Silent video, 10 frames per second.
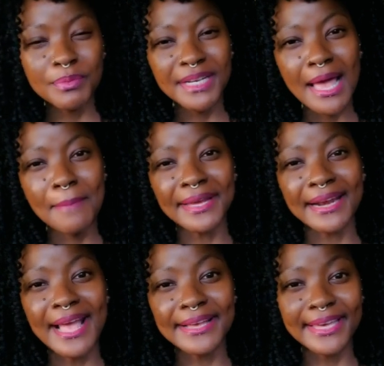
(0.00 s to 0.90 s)

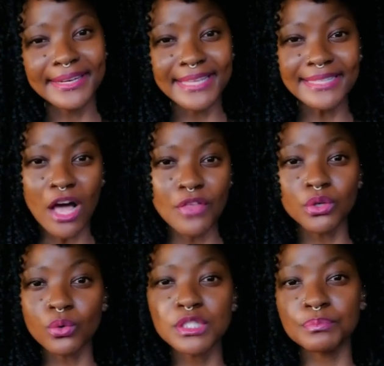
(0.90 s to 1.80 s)
That's how the
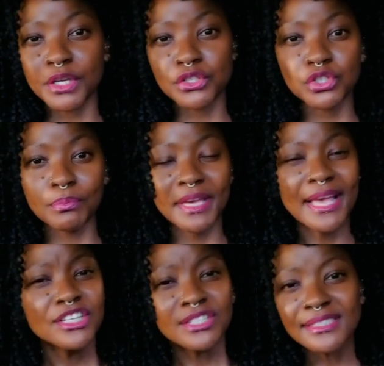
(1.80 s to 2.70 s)
Lord speaks to me.
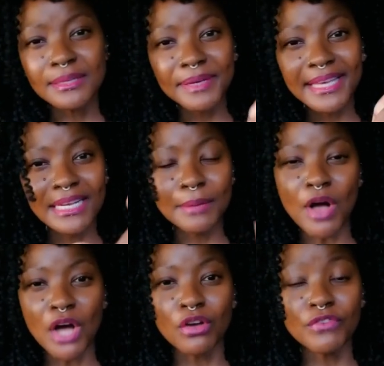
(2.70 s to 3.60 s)
Just the beginning
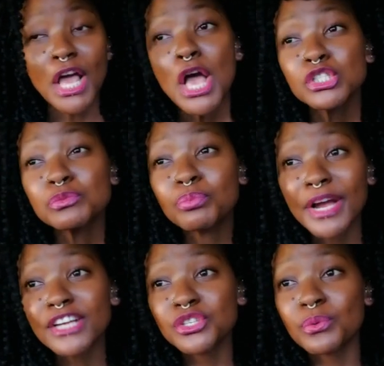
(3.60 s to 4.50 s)
part of it.
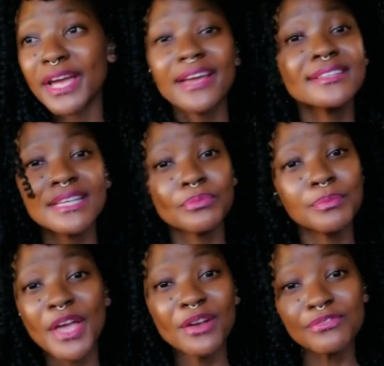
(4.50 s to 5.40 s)
Spread your wings and
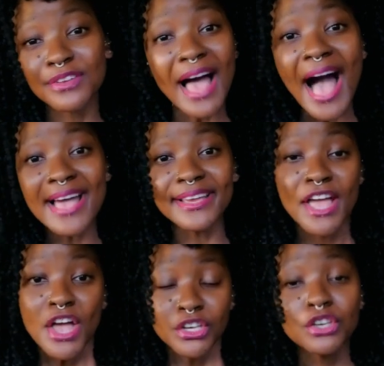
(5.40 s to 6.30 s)
prepare to fly.
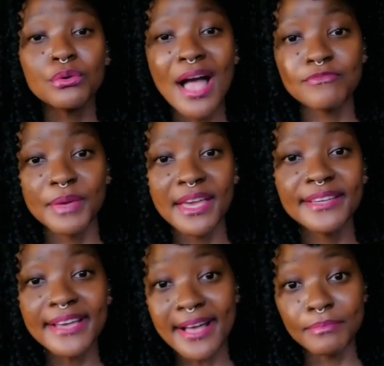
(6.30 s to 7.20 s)
You have
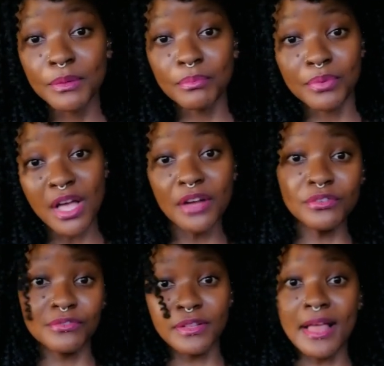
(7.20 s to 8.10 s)
become a
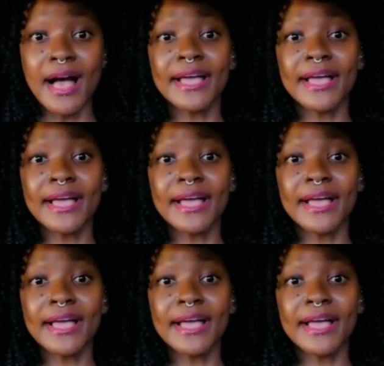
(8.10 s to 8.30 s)
butterfly.